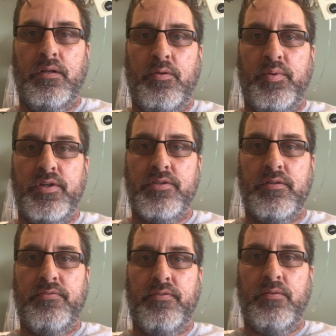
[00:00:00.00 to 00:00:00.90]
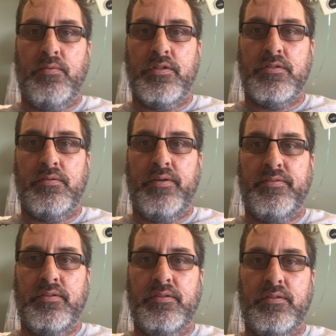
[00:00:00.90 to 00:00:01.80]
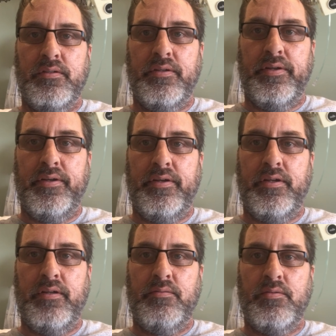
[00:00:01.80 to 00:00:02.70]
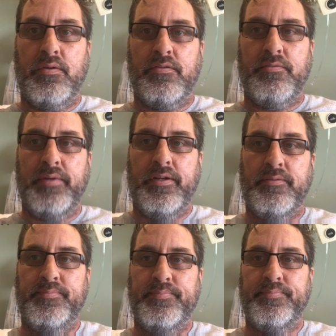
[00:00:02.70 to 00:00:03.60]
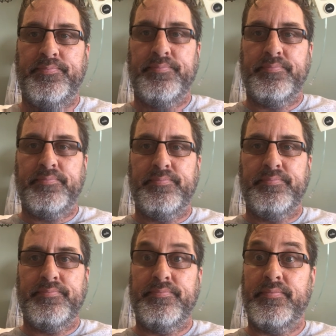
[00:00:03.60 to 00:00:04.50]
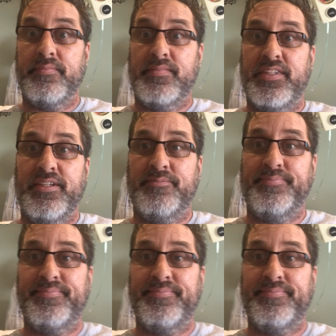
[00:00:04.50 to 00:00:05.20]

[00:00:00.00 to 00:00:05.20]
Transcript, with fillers: no pressure on the foot whatsoever. And we'll go from there. See ya.